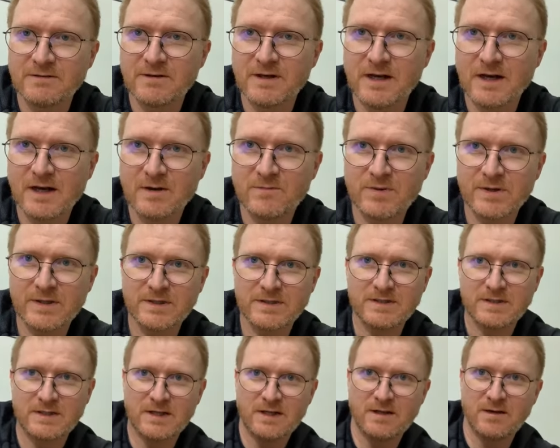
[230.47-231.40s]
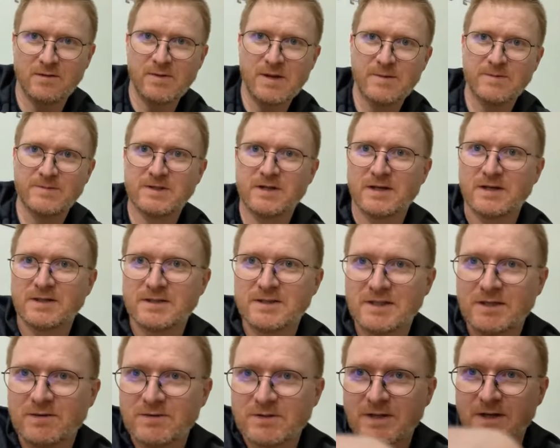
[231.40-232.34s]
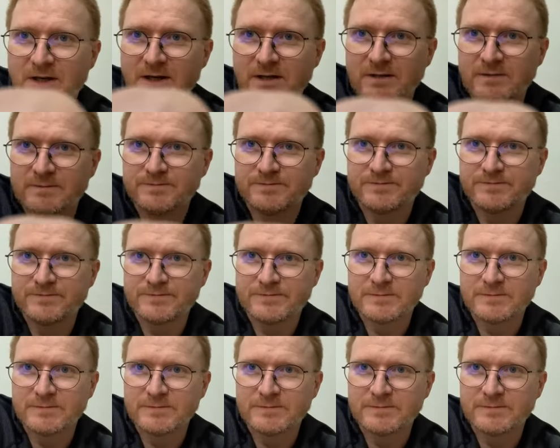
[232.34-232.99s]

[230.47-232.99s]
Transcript: Right, I'm going to bring this in a little bit so I can see what's going on.